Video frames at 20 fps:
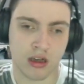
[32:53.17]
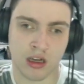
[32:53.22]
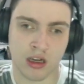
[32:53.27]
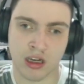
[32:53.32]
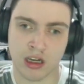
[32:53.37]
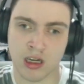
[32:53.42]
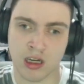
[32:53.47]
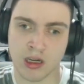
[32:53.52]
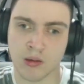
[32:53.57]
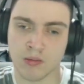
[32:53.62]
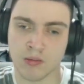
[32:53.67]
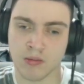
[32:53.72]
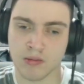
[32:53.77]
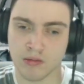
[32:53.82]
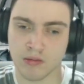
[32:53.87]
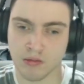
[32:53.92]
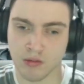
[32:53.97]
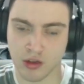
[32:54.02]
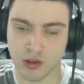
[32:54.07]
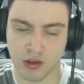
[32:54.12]

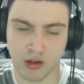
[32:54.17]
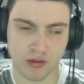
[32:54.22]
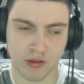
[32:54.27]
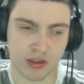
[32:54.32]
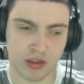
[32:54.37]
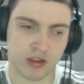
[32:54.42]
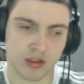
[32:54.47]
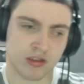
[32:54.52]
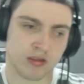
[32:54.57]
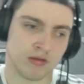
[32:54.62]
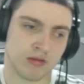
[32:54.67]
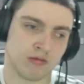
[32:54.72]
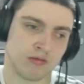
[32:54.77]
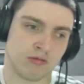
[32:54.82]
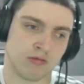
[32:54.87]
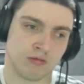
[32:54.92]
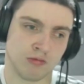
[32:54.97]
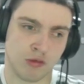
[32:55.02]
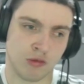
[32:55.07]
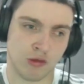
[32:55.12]
Obviously,
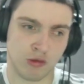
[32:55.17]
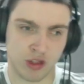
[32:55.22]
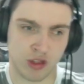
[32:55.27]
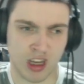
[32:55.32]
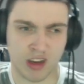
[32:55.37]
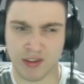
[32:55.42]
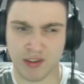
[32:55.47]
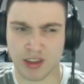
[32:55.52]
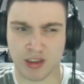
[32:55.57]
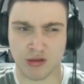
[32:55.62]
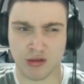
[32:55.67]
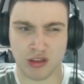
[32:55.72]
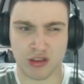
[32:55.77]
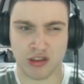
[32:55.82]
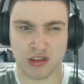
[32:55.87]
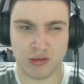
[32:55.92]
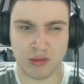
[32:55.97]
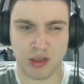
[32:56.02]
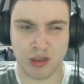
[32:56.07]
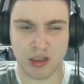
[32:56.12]
we'll do a video during
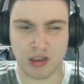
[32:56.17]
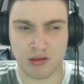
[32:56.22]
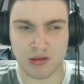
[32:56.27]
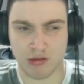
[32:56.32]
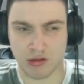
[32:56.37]
the week.